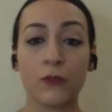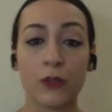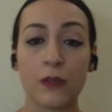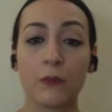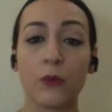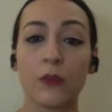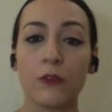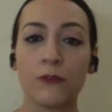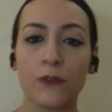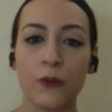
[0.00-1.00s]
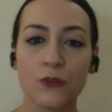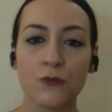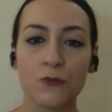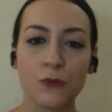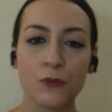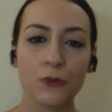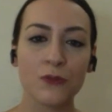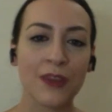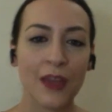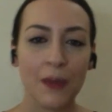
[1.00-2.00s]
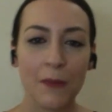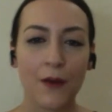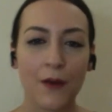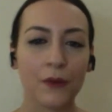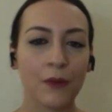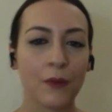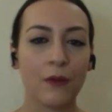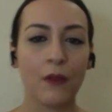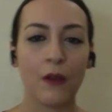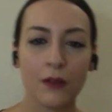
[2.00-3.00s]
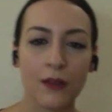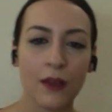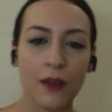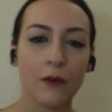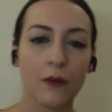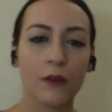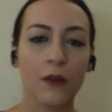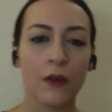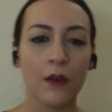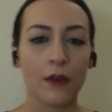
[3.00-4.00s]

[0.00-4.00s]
for example, when the first rules came out about lockdown